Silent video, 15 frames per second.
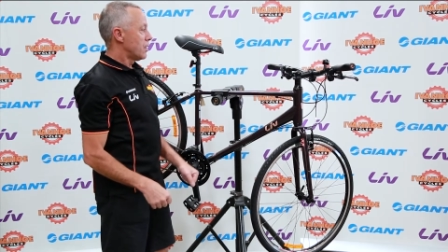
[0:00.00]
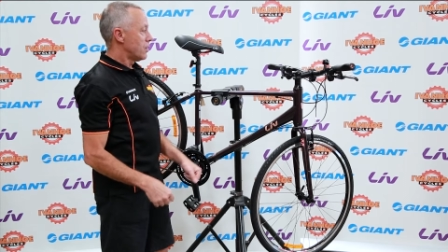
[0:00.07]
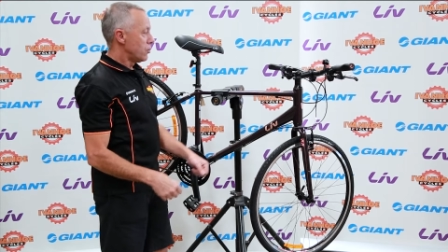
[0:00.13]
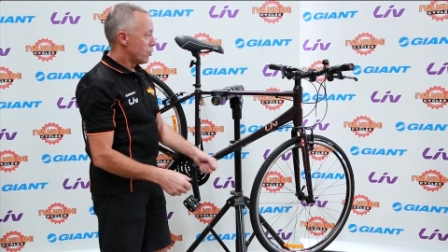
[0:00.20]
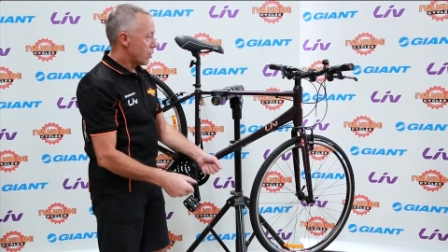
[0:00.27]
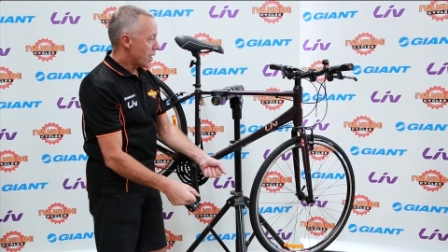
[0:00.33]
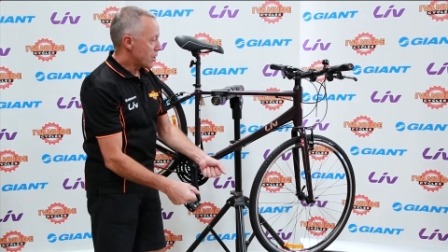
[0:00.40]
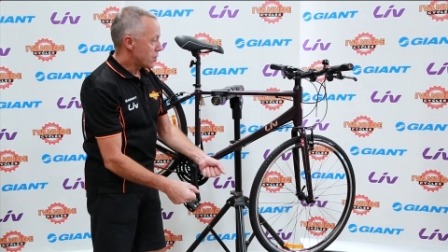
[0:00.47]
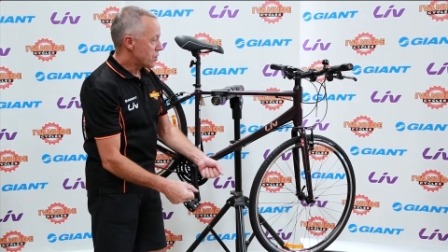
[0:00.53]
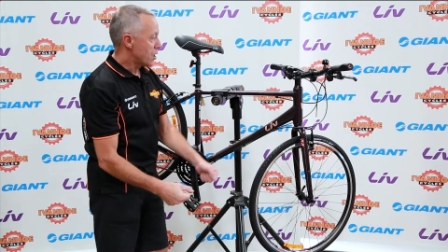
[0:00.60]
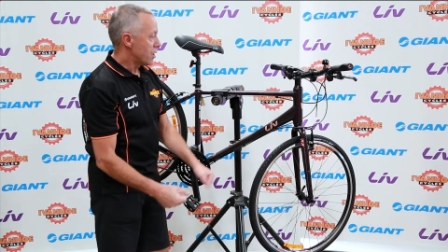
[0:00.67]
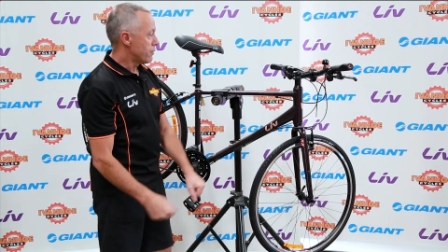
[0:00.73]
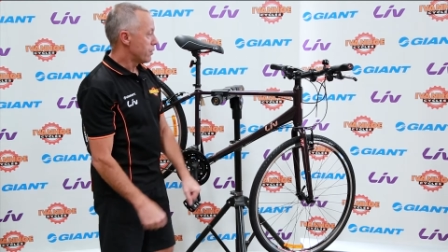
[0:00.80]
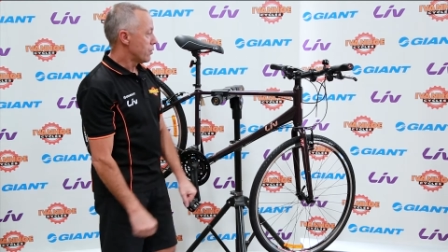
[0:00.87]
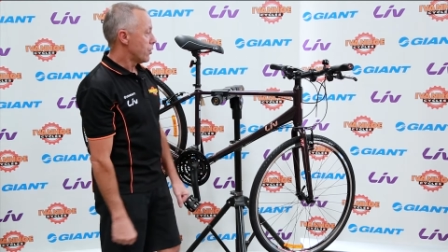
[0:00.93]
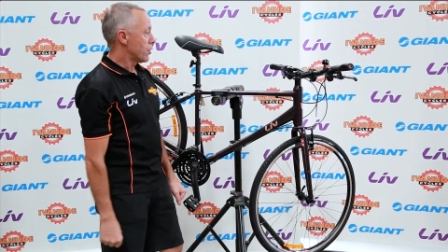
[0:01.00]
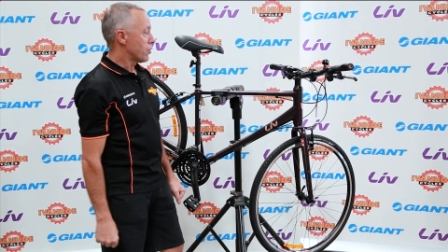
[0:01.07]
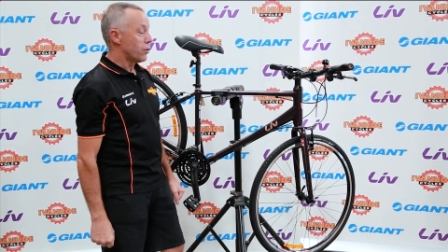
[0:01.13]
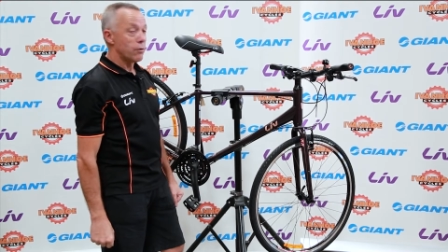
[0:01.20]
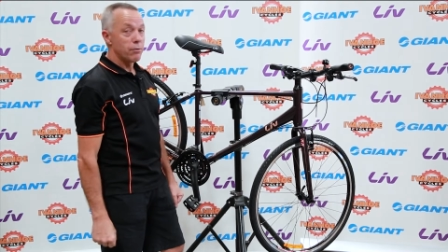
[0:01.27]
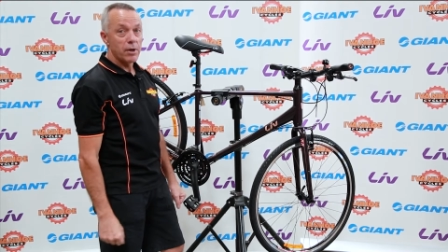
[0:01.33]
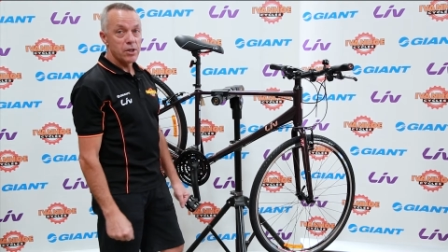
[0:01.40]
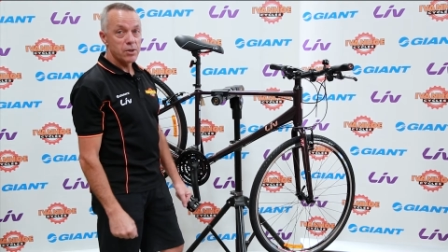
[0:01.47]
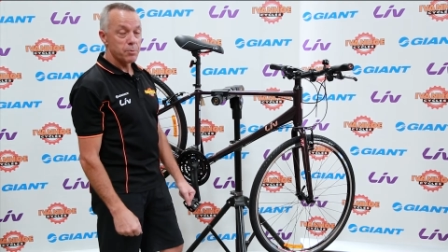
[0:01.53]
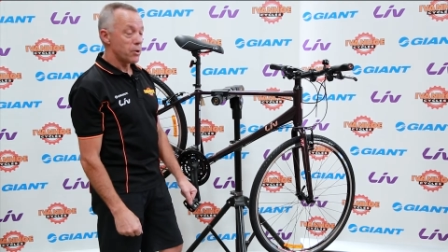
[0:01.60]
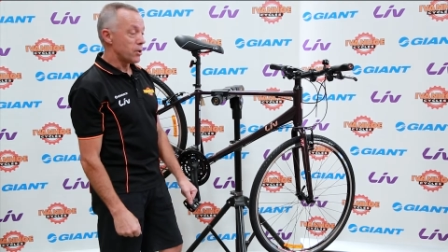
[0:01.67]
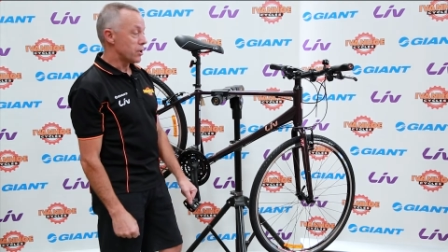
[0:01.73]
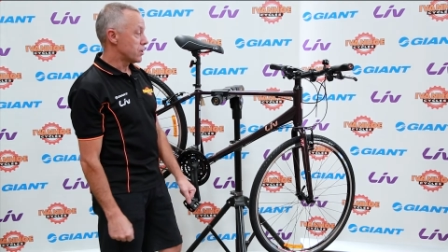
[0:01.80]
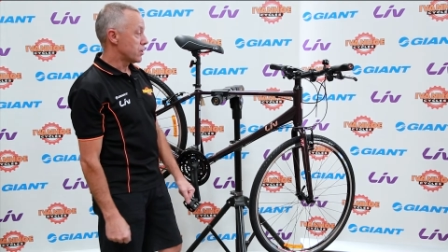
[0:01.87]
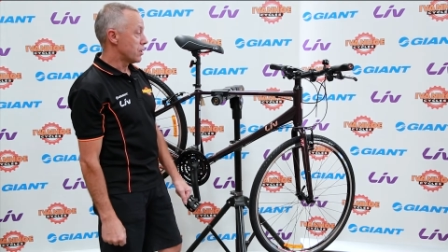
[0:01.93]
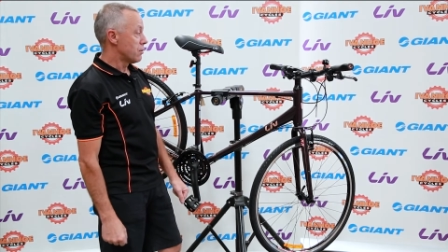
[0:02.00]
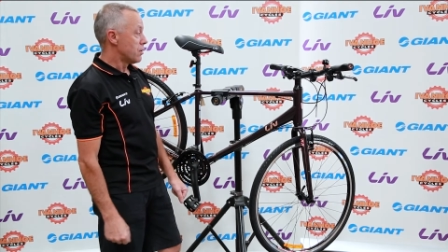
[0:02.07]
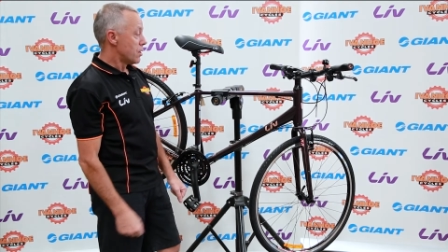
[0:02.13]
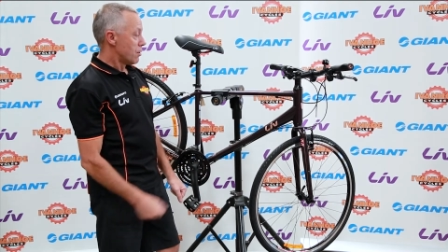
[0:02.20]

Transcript: not hunched over like on a race bike. So